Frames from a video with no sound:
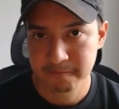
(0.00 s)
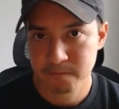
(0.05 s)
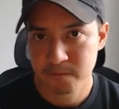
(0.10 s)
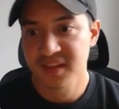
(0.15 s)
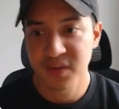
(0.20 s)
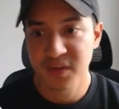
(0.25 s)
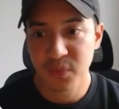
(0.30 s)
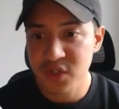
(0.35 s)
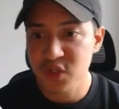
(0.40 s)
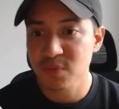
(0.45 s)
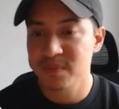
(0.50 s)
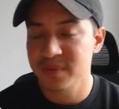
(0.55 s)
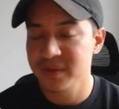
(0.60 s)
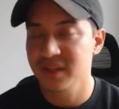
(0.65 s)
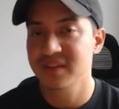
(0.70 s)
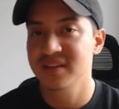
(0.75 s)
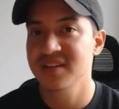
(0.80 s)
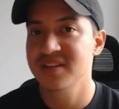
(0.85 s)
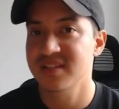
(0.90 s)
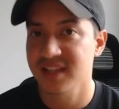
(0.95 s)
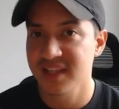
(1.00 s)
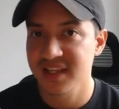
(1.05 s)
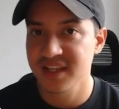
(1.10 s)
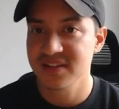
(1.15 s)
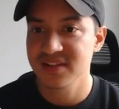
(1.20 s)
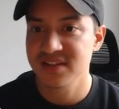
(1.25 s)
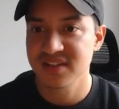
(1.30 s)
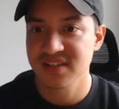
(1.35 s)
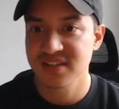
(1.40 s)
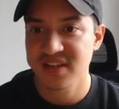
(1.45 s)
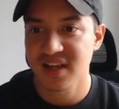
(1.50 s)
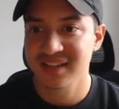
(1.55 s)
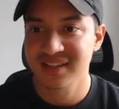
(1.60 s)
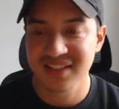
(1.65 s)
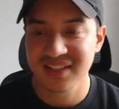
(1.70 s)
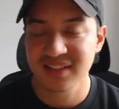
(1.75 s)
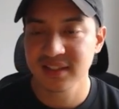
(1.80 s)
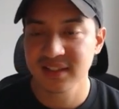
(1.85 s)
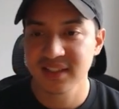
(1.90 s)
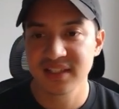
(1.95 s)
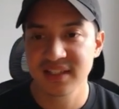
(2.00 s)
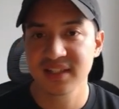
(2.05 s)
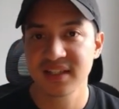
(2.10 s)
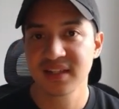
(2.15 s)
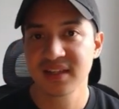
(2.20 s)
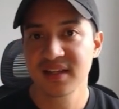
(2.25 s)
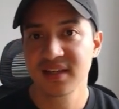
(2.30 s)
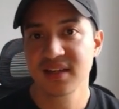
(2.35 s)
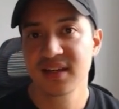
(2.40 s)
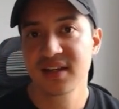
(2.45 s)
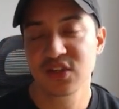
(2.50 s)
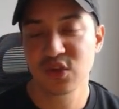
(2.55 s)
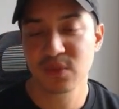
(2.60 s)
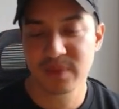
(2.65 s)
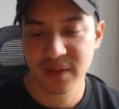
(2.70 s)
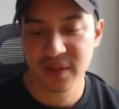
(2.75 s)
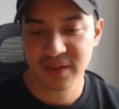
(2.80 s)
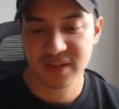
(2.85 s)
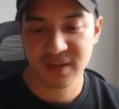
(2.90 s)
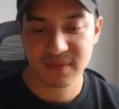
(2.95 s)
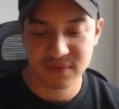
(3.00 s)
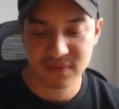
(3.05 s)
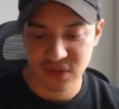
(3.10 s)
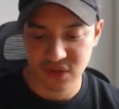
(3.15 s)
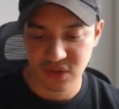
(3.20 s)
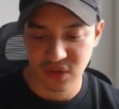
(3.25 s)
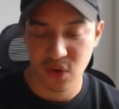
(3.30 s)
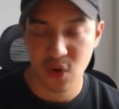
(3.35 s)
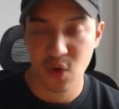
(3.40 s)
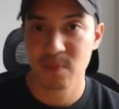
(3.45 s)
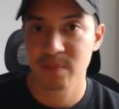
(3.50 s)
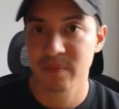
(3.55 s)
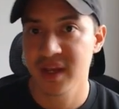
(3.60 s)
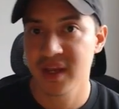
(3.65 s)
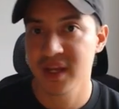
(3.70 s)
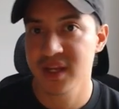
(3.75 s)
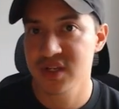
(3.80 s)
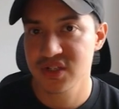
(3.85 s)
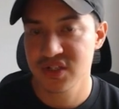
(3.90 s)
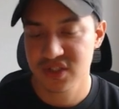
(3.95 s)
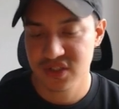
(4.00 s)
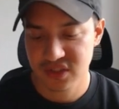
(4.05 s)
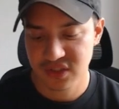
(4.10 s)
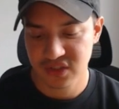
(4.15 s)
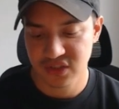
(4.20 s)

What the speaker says: And then when you build these links, ideally you build them to your homepage,